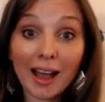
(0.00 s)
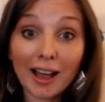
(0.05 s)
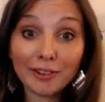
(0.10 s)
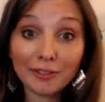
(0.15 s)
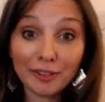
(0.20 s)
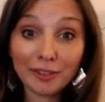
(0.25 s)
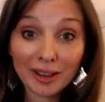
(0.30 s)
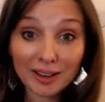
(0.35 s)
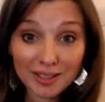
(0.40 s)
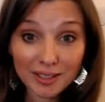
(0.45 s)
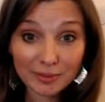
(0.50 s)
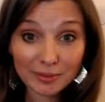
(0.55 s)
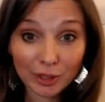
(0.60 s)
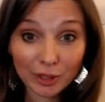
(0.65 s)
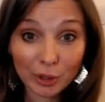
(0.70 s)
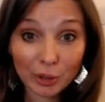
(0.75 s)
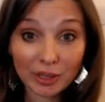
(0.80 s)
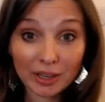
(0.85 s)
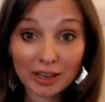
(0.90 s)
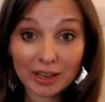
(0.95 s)
Effective
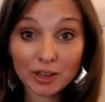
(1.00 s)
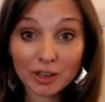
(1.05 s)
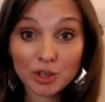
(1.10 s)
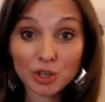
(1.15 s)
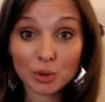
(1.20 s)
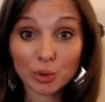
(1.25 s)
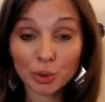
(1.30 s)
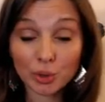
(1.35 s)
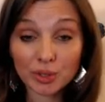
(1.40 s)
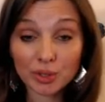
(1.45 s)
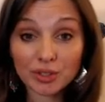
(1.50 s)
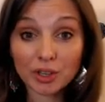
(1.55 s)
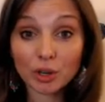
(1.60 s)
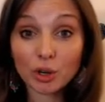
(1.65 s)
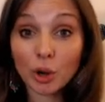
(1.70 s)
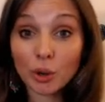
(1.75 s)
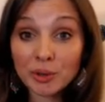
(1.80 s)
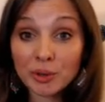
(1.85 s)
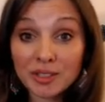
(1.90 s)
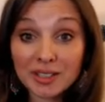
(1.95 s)
learning ensures that
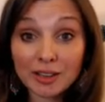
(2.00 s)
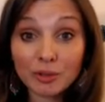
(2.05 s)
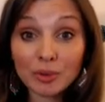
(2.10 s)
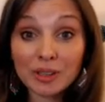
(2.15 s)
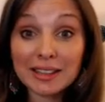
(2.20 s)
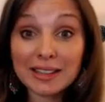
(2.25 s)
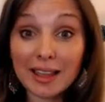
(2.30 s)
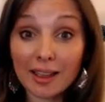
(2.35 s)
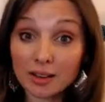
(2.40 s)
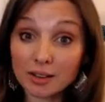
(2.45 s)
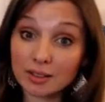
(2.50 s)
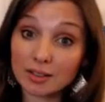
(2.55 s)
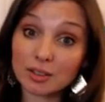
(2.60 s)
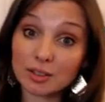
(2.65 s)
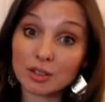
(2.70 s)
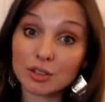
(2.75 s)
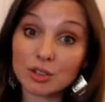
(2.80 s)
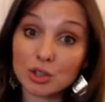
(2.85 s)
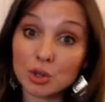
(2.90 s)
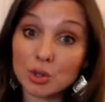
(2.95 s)
content relates
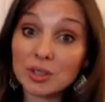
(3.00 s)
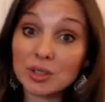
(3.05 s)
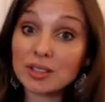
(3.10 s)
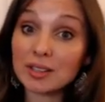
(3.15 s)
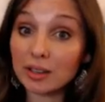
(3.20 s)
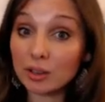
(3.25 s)
to students'